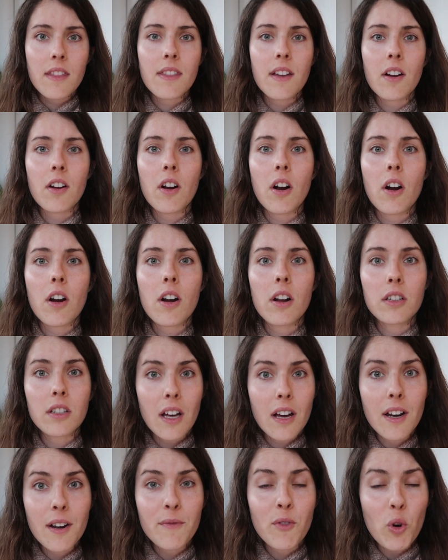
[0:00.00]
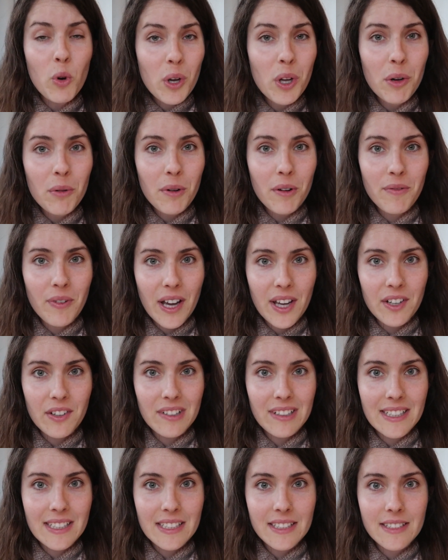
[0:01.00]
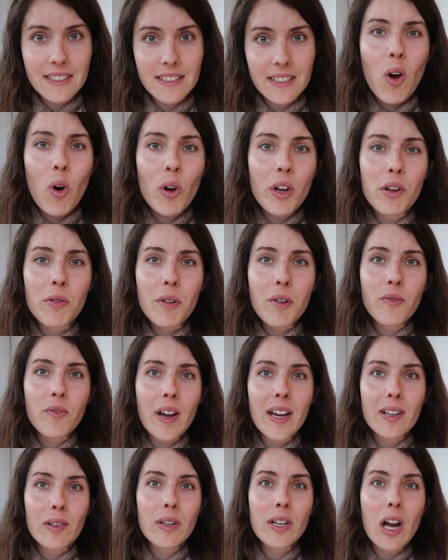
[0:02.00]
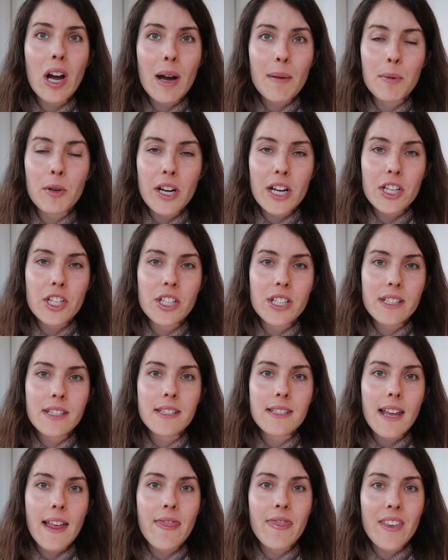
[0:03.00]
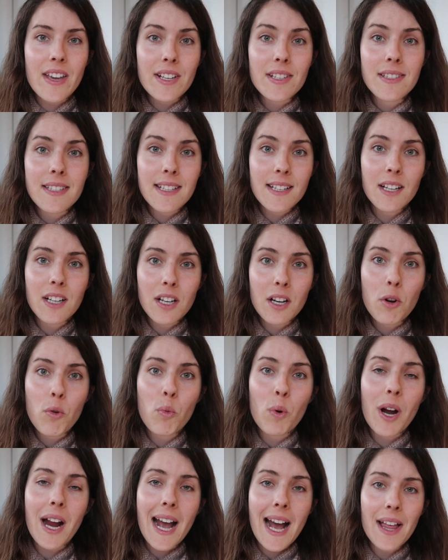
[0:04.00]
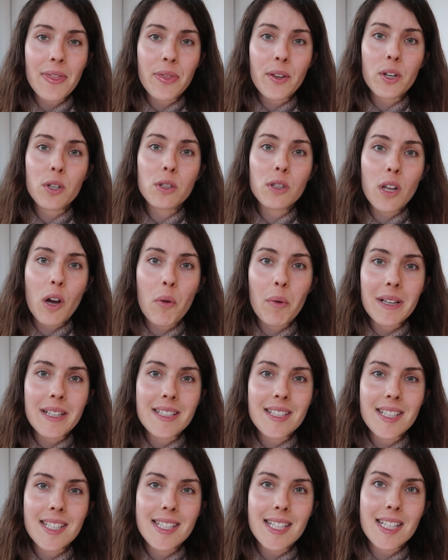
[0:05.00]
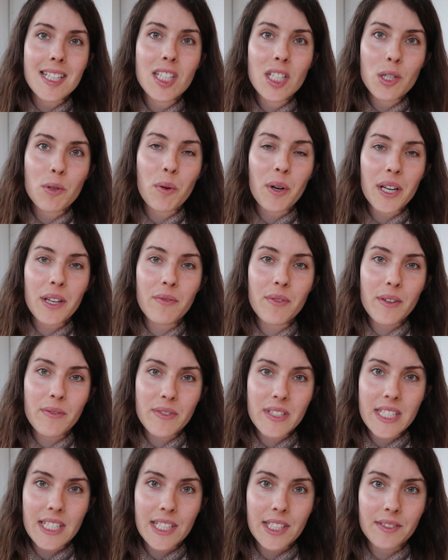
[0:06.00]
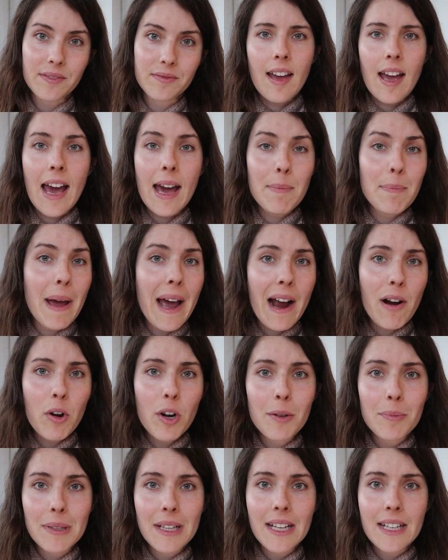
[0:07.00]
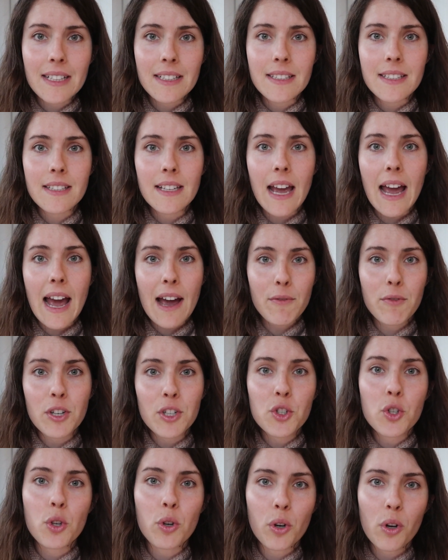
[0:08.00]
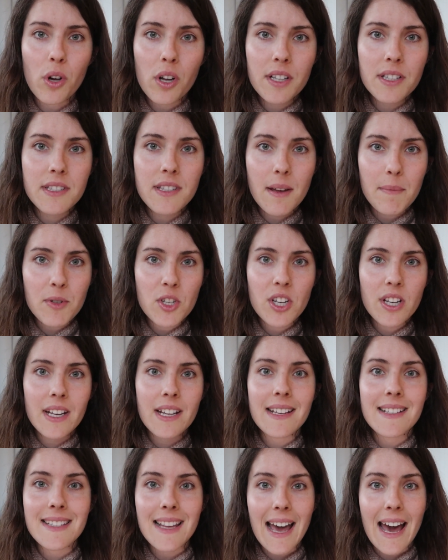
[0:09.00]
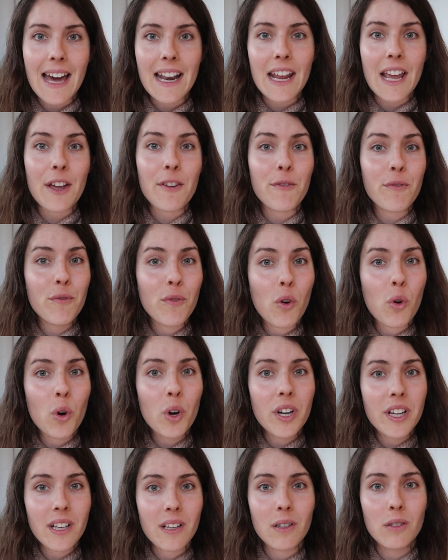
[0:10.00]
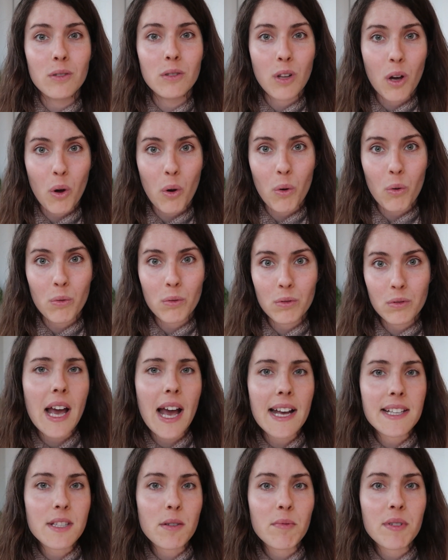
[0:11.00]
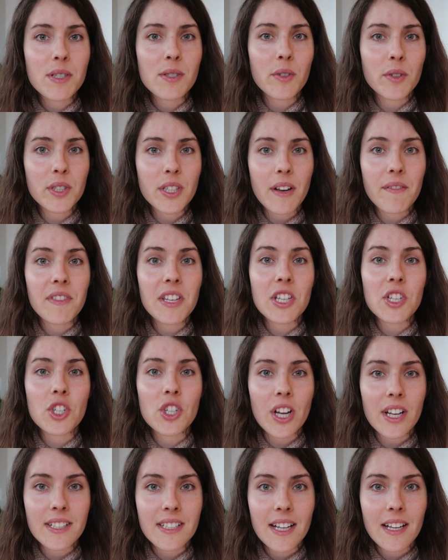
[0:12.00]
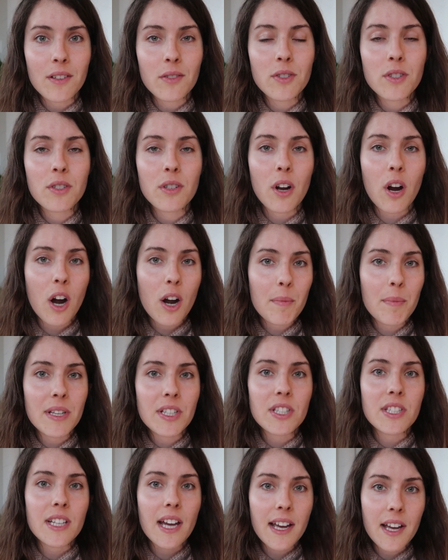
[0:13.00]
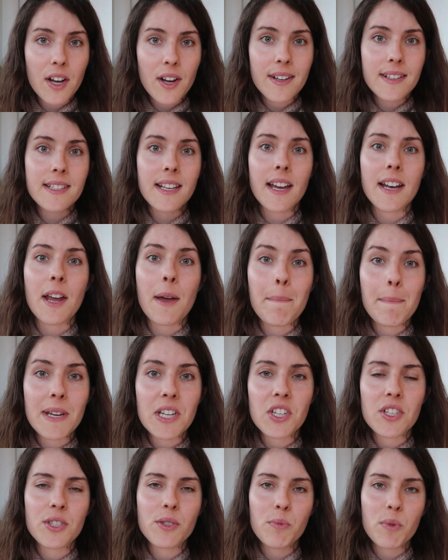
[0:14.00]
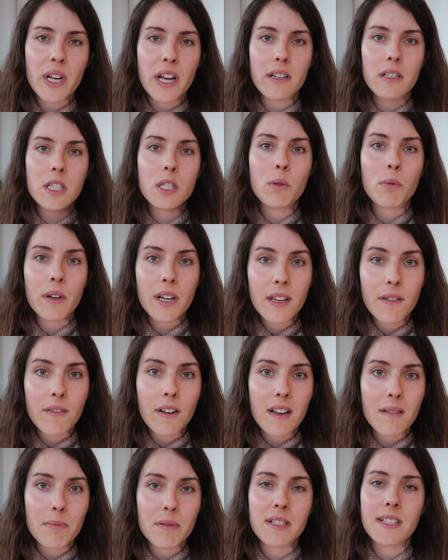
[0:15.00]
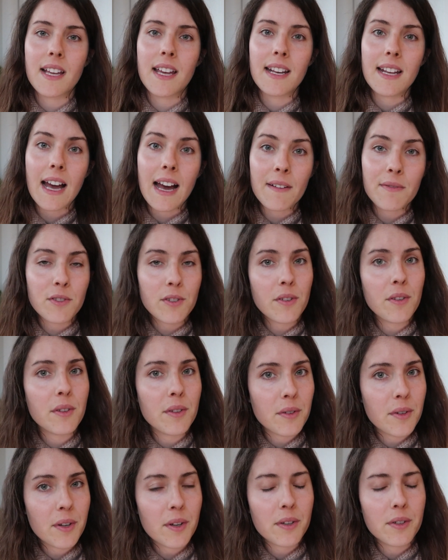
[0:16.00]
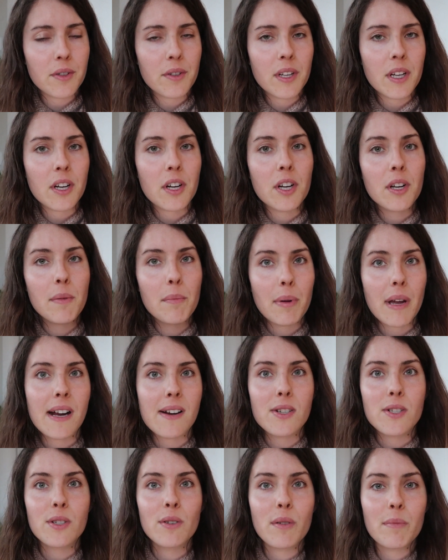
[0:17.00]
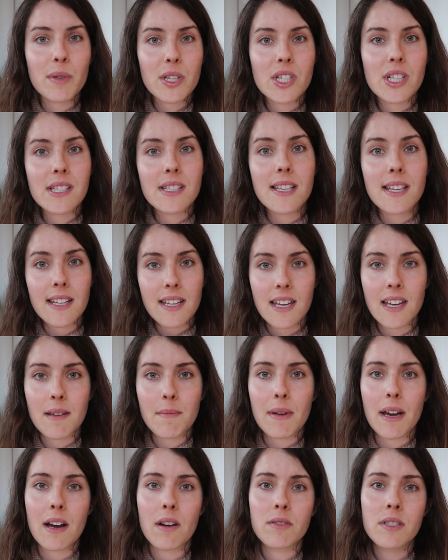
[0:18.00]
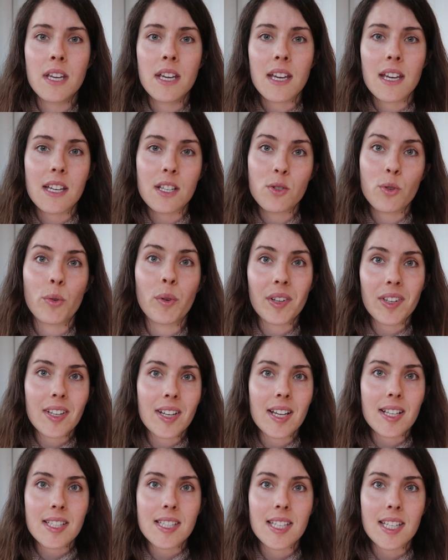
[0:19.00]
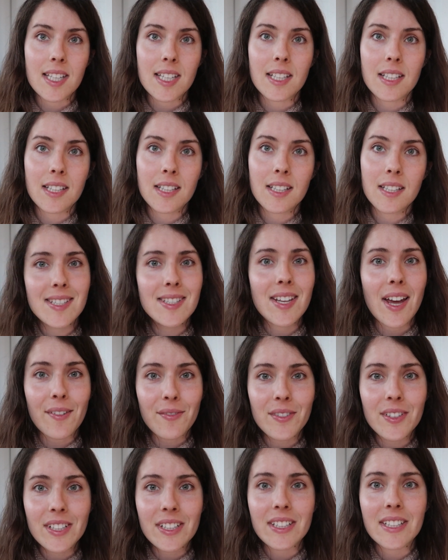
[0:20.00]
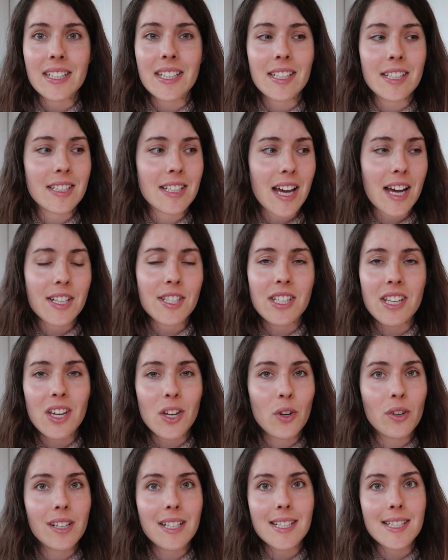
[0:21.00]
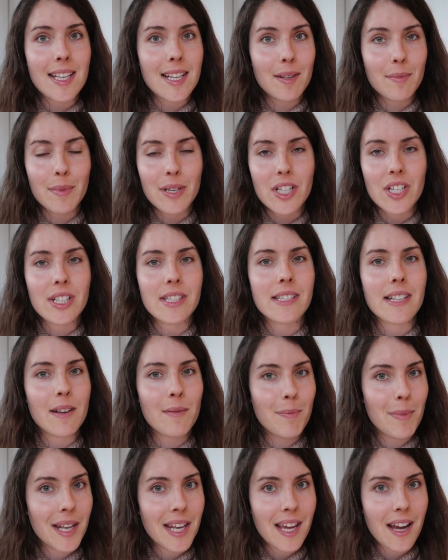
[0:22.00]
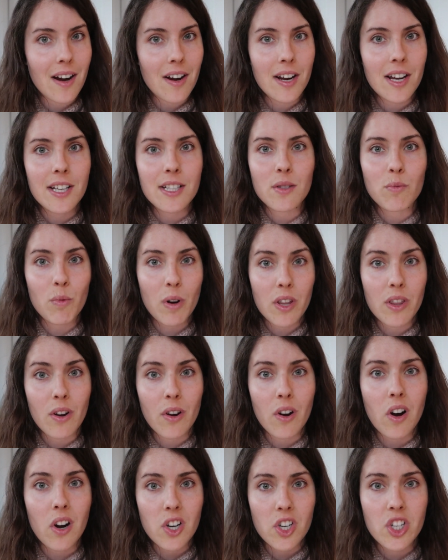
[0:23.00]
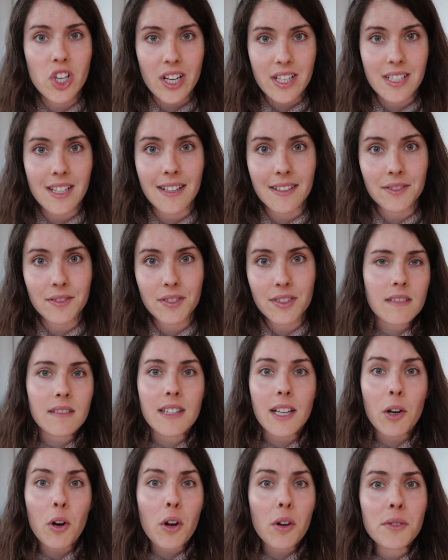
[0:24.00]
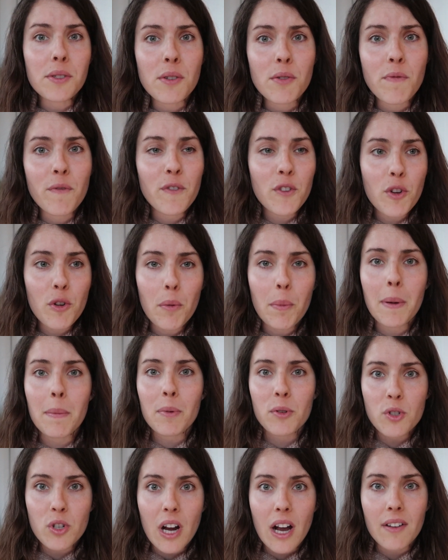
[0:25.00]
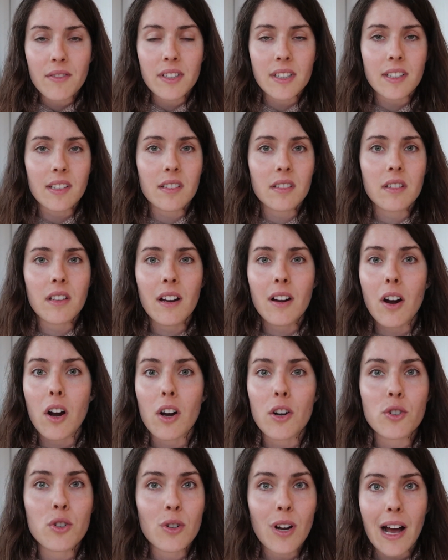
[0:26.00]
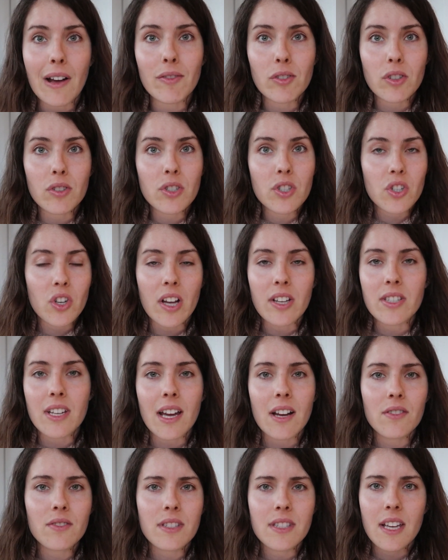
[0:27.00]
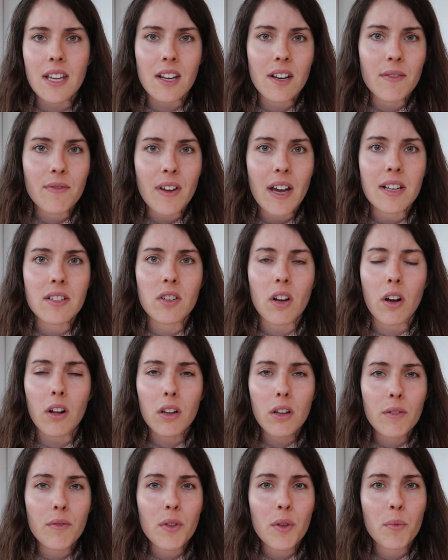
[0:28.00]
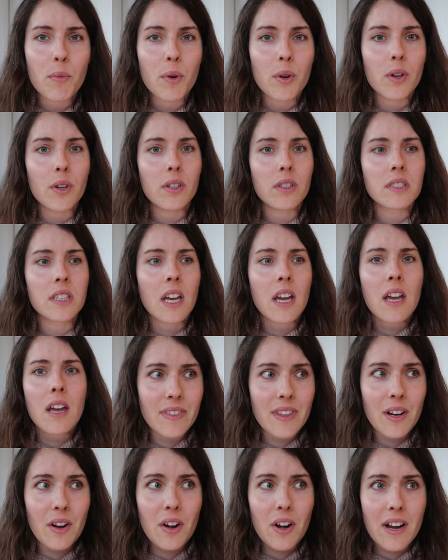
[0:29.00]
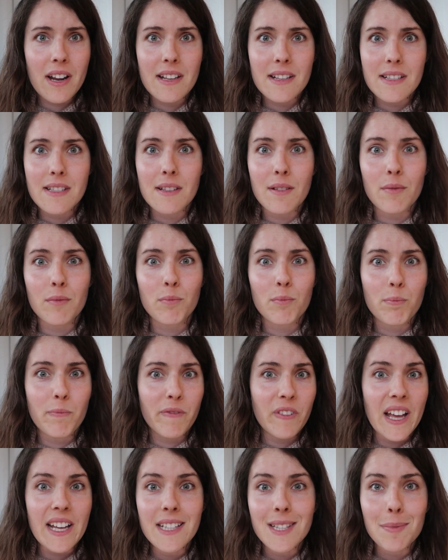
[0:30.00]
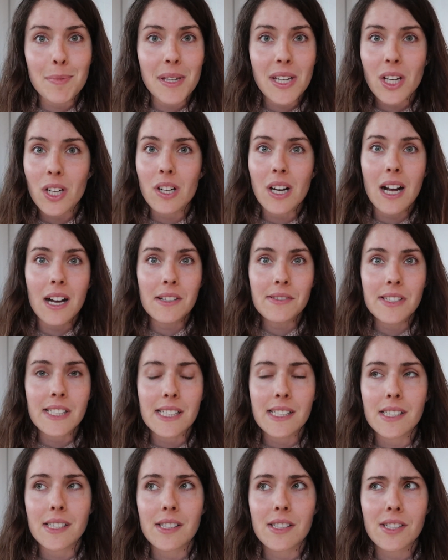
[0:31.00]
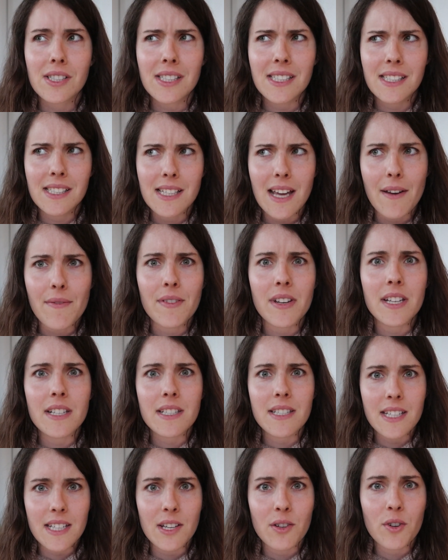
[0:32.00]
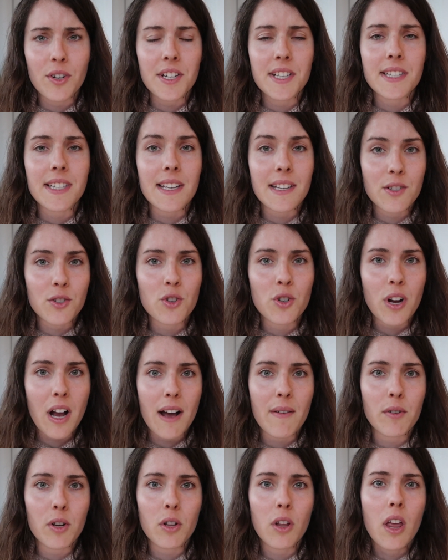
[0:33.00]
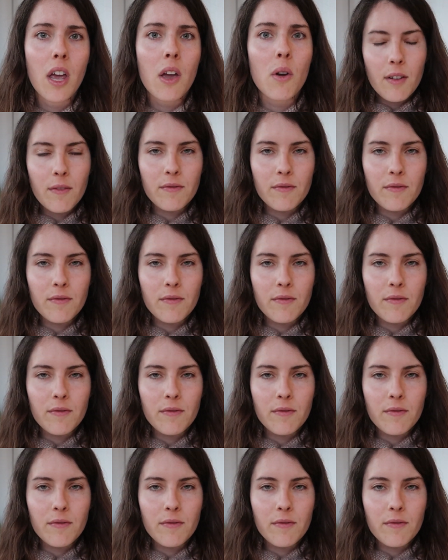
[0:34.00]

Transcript: There are a lot of oil refineries. Oil refinery operations this year were at their lowest since twenty fifteen. At power plants, average coal consumption is at a four-year low. As a result of these shutdowns, carbon dioxide emissions were down twenty-five percent after the Lunar New Year compared to emissions that came out in twenty nineteen. Definitely a decrease in emissions in many areas where there are shutdowns. There are also fewer people traveling. There are travel shutdowns in effect all over the world. There is flights being grounded. There's a definite decrease in travel.